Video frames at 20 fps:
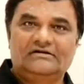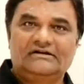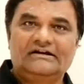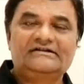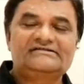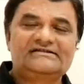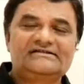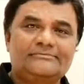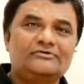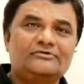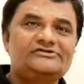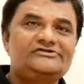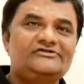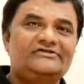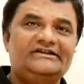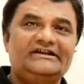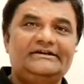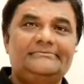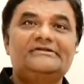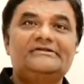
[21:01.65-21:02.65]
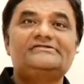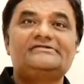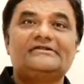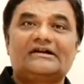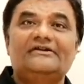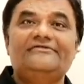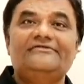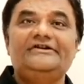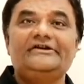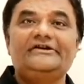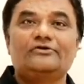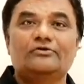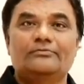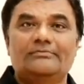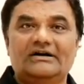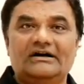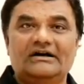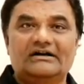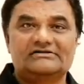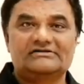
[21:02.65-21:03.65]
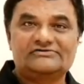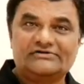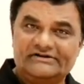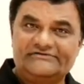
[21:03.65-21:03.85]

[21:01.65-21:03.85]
Right? Suppose your name is Ravi Kumar.